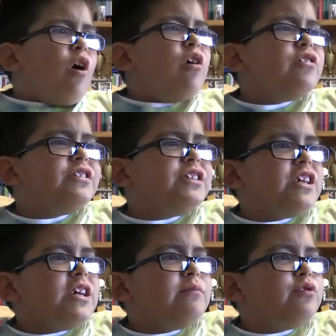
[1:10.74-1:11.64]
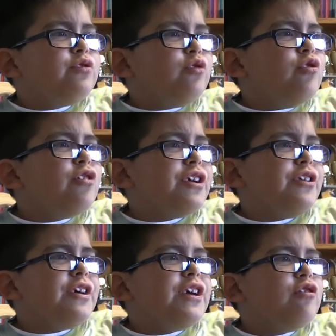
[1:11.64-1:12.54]
all the same story.
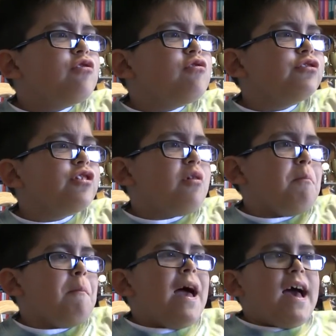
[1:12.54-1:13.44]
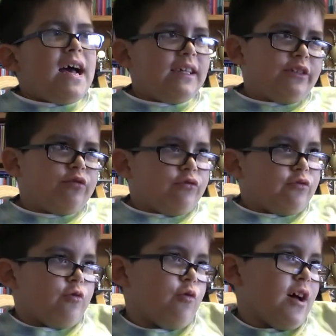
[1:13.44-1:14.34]
The hero goes on a magical
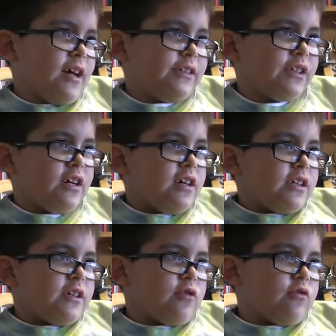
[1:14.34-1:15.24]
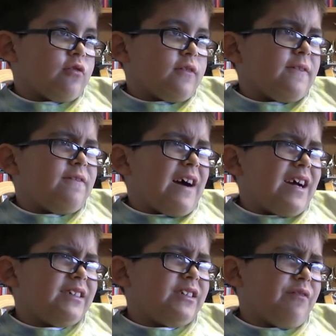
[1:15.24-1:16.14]
quest to
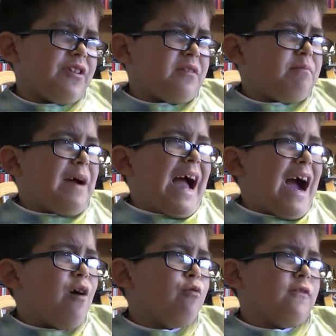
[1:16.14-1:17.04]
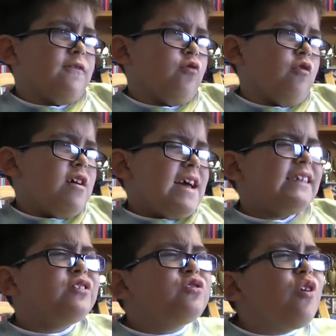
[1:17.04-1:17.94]
find something powerful.
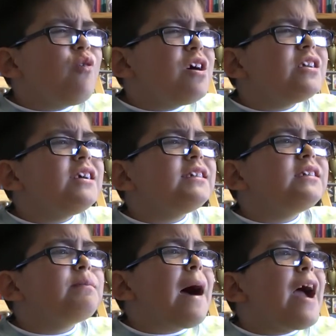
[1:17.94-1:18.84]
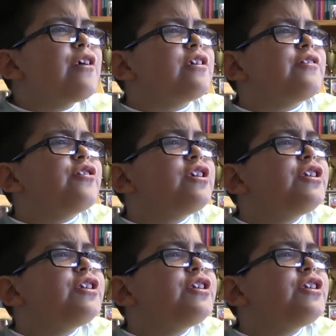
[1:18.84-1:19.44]
It's so uninspired. They're